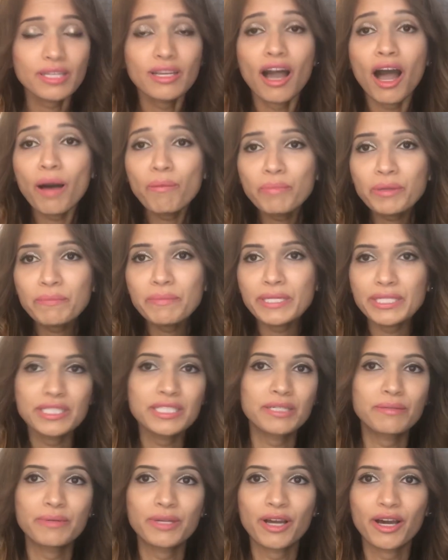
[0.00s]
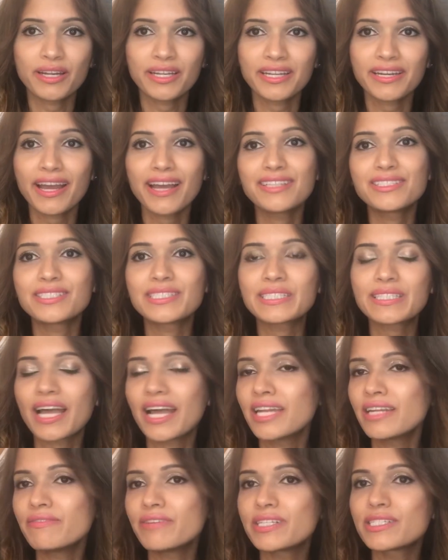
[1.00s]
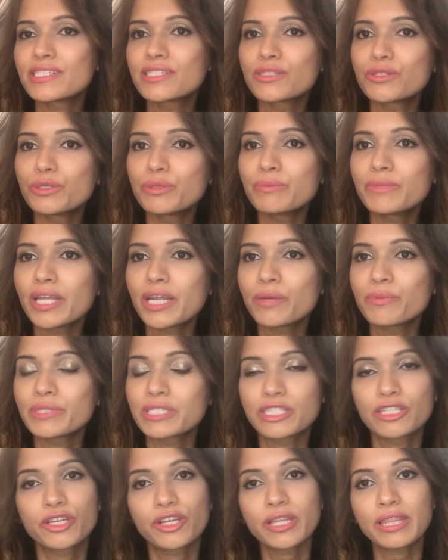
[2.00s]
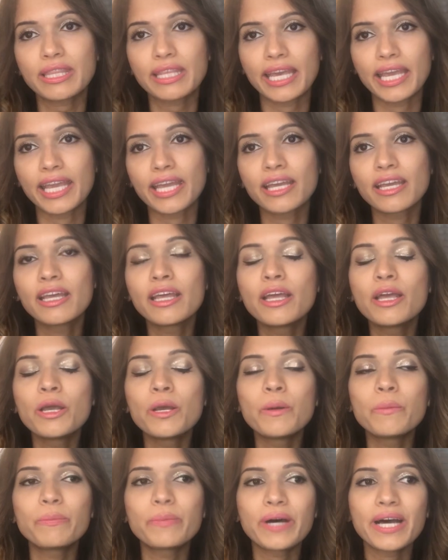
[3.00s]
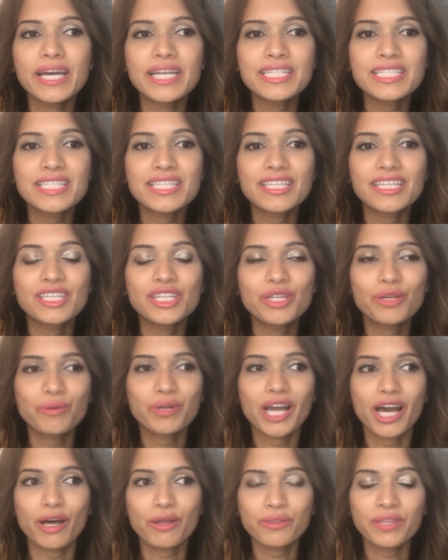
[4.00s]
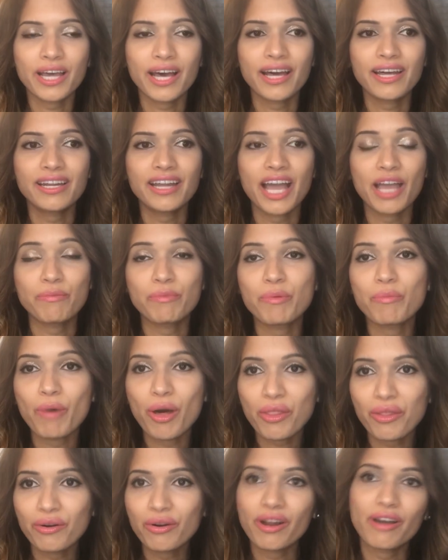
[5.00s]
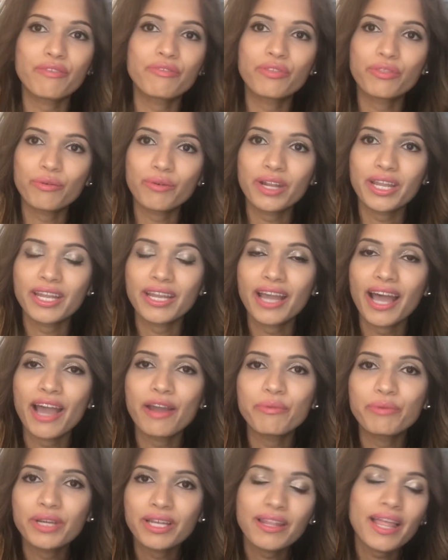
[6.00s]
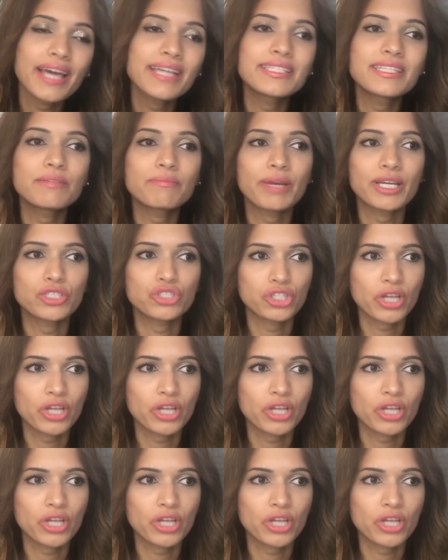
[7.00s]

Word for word: complimented me on it, I just kind of assumed that it was a good thing. But, you know, now that I'm a mother of three, I realize in my